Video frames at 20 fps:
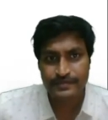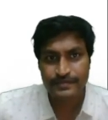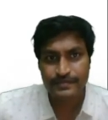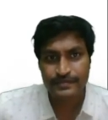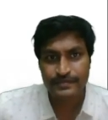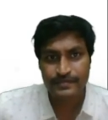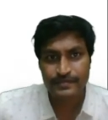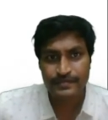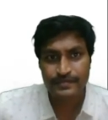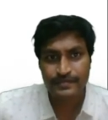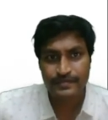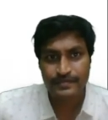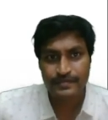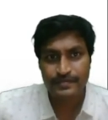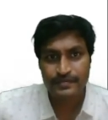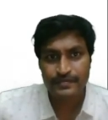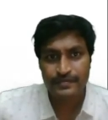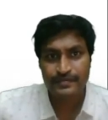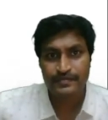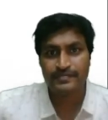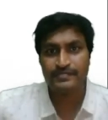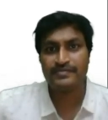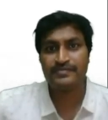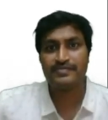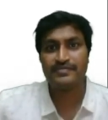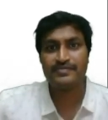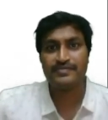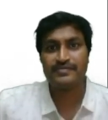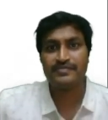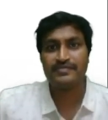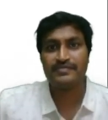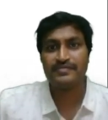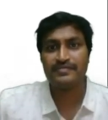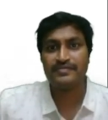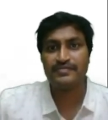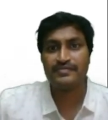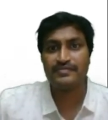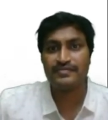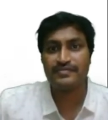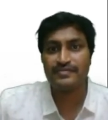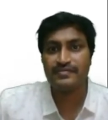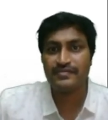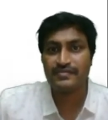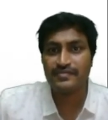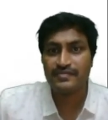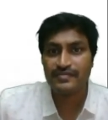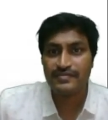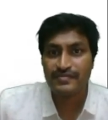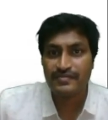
No one is speaking in this clip.